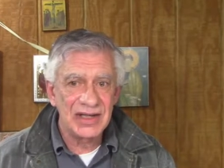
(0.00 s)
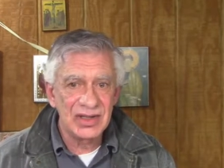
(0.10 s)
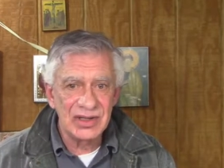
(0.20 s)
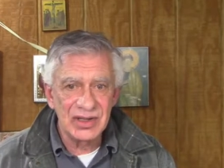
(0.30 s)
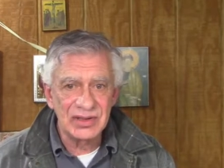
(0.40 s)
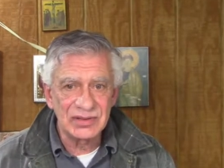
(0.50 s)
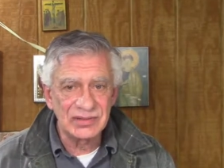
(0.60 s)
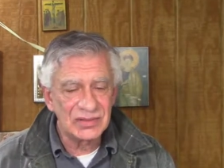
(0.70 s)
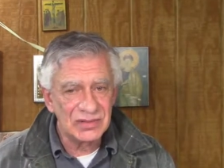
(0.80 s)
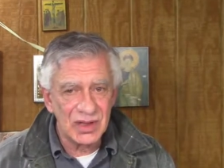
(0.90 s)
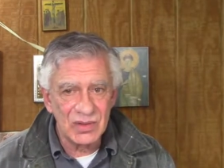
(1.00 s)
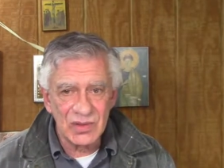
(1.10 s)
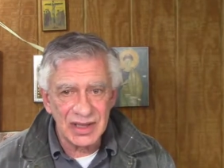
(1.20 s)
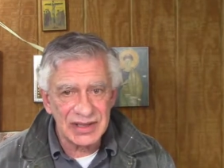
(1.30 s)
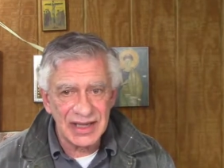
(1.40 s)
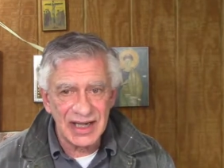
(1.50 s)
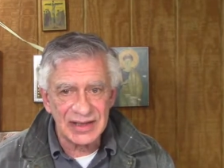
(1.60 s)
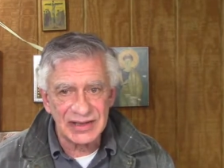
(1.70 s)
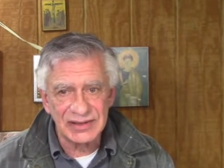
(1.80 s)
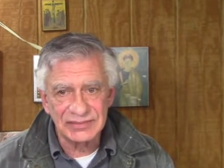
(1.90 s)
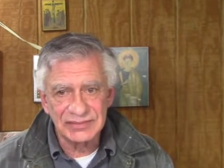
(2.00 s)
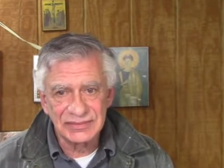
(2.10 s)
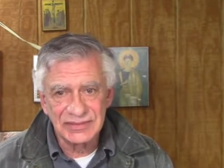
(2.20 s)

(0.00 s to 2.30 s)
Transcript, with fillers: and the new won't work together.